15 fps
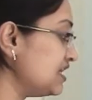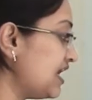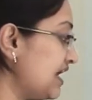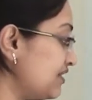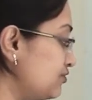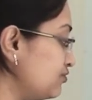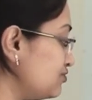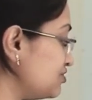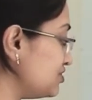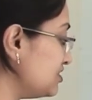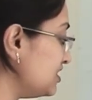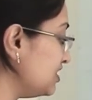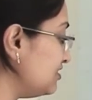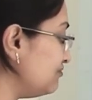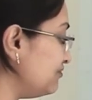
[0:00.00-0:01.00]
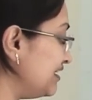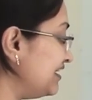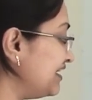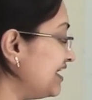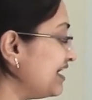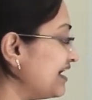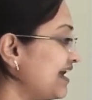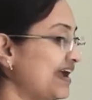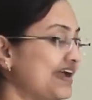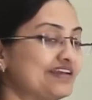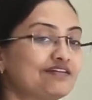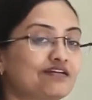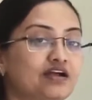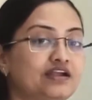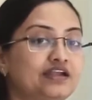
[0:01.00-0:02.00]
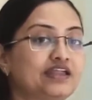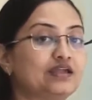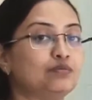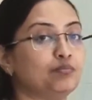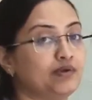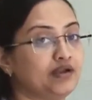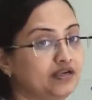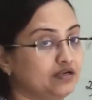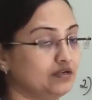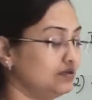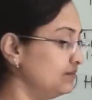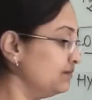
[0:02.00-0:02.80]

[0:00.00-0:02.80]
hydrogen in welding and cutting metal.